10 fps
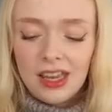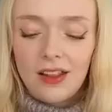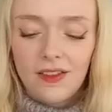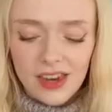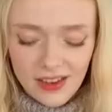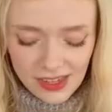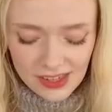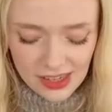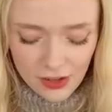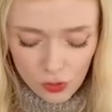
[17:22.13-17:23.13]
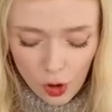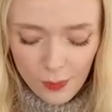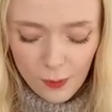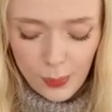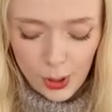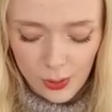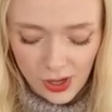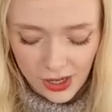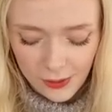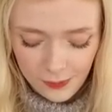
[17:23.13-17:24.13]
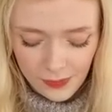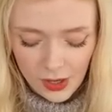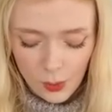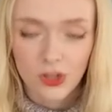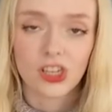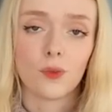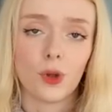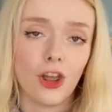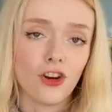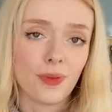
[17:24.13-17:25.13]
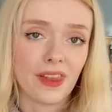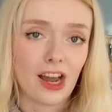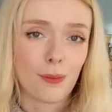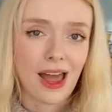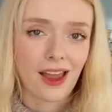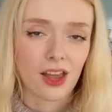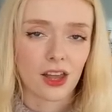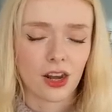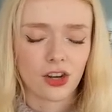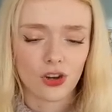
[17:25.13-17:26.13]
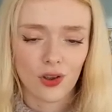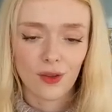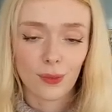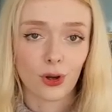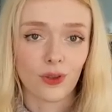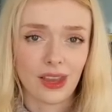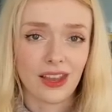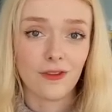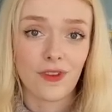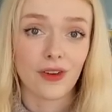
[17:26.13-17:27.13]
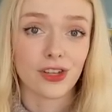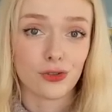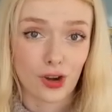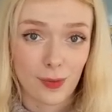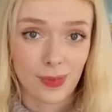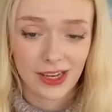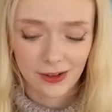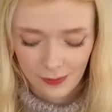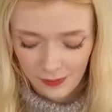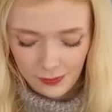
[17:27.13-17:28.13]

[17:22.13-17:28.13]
It's knitted in drops puna, which is 100% alpaca, and I chose it because it is very drapey.